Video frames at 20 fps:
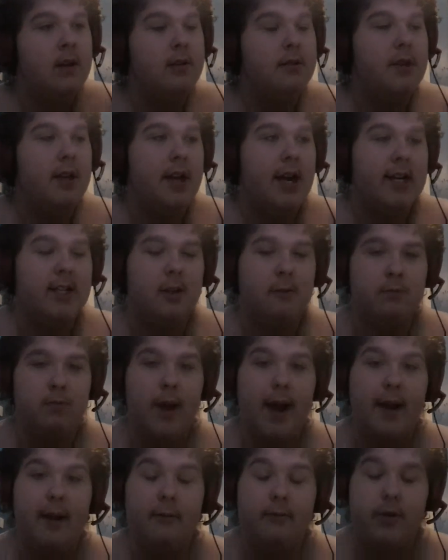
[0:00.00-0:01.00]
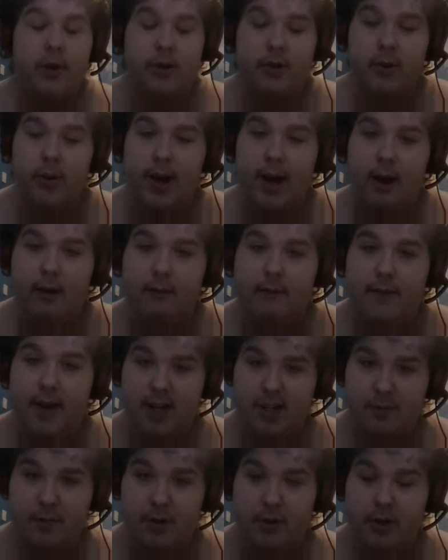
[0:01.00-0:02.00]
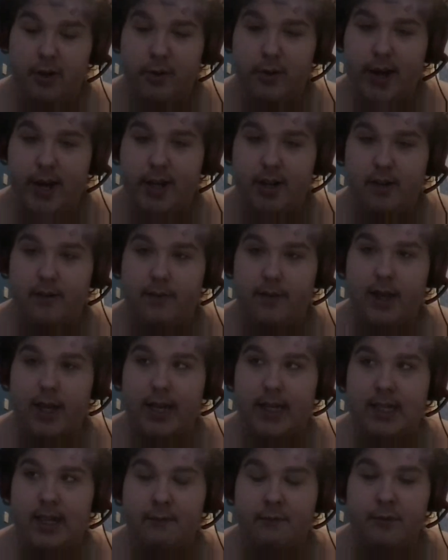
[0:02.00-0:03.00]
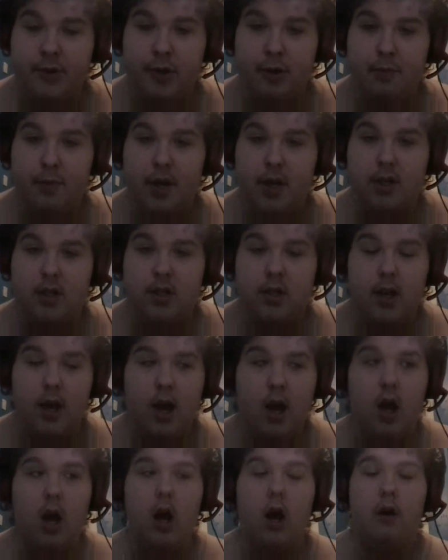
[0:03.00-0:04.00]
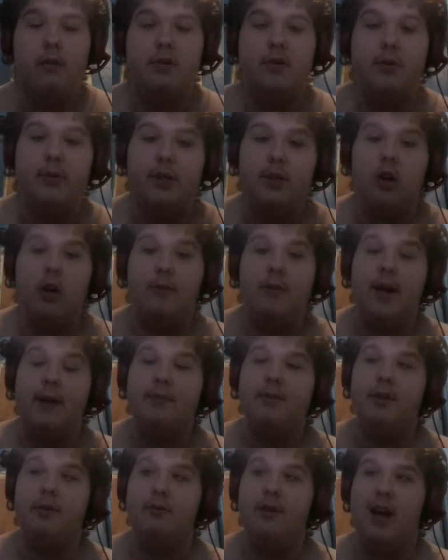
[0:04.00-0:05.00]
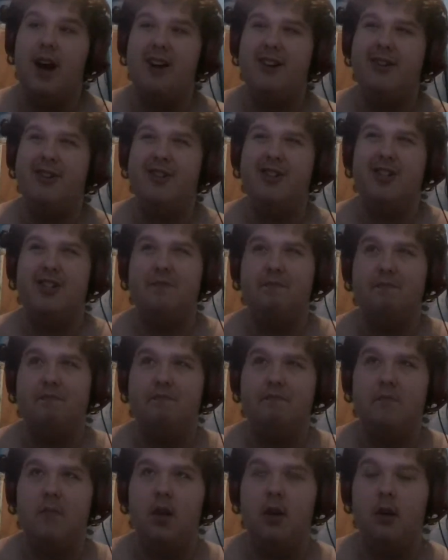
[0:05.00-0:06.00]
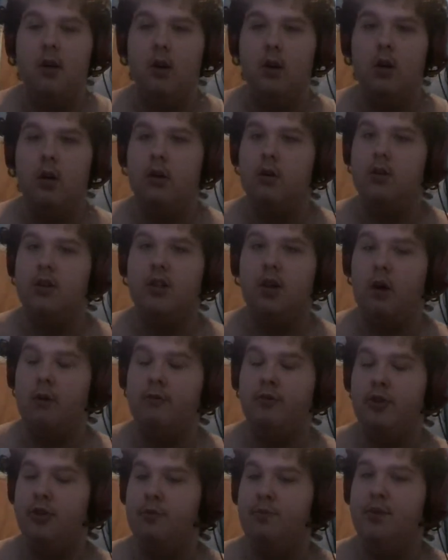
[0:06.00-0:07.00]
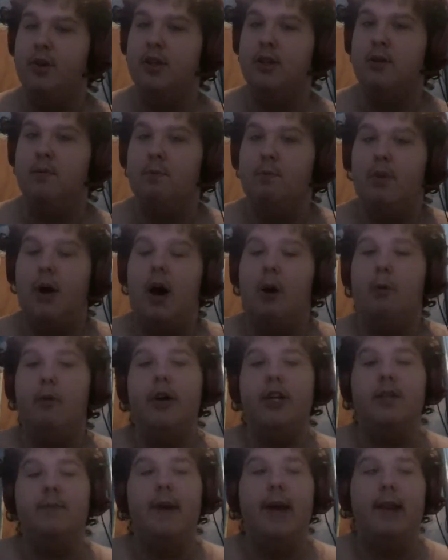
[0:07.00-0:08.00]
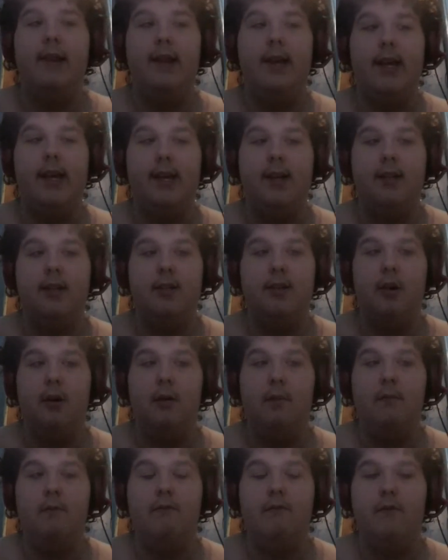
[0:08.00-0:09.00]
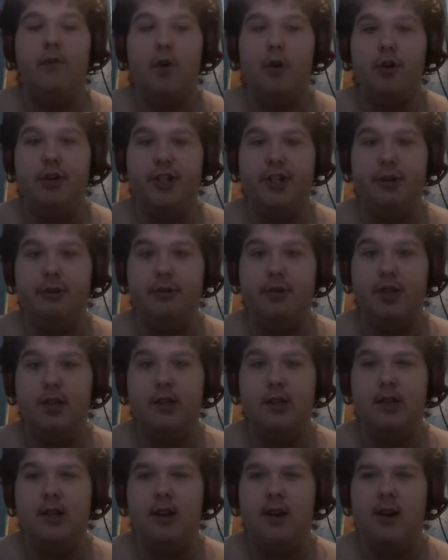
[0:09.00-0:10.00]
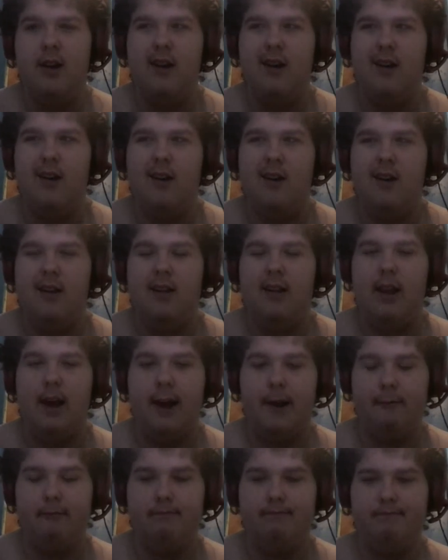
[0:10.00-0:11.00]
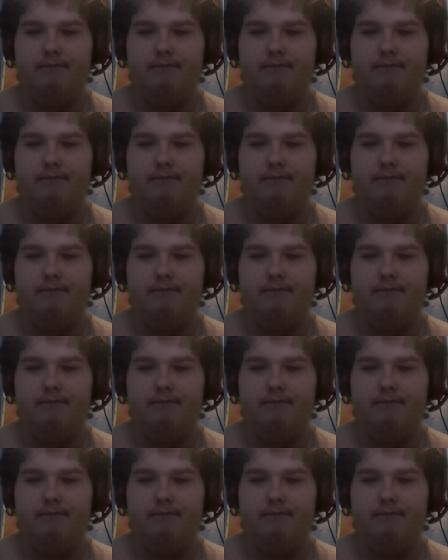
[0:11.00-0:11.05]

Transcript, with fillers: the Knights of Ren have got to go and help Phasma with the creation of the Sith Troopers. Uh, obviously, we saw in Episode 9 as just Stormtroopers, but I'm going to make these some Force users, like,